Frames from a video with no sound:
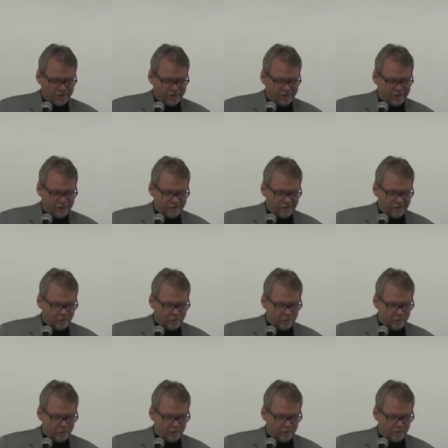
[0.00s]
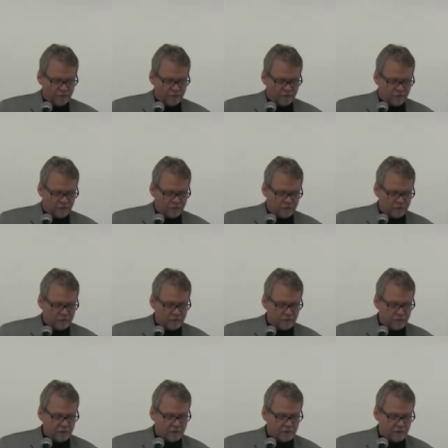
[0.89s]
as I
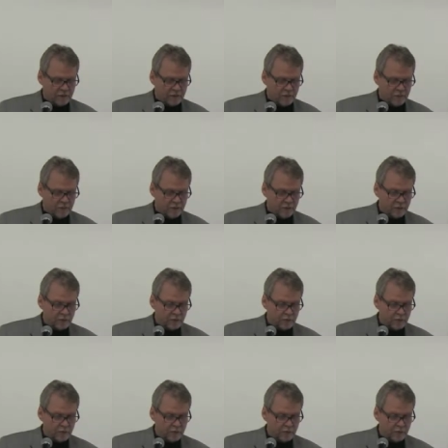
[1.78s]
stand here and speak,